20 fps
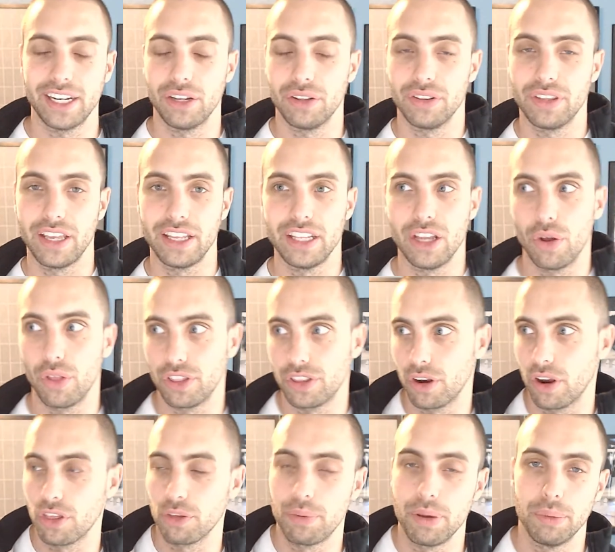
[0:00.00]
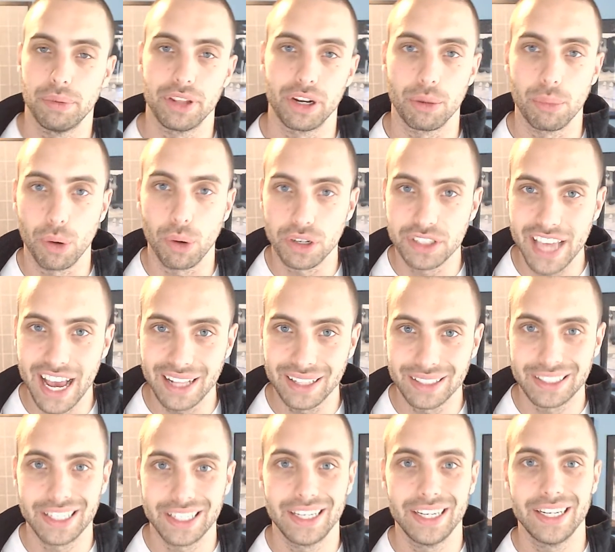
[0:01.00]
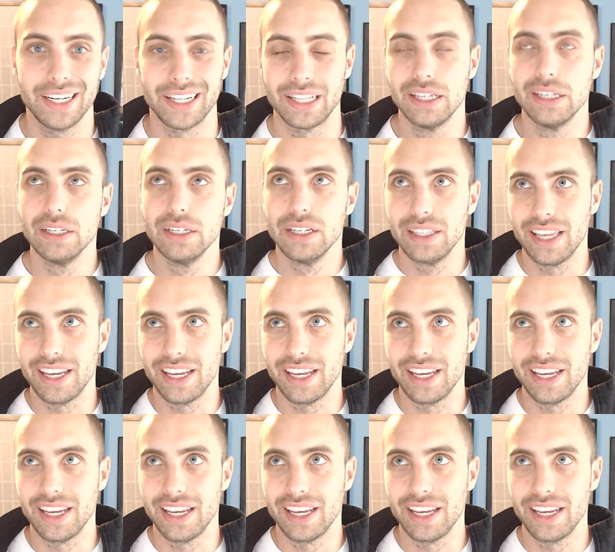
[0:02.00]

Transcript: They don't, they know that there are other people that are more talented and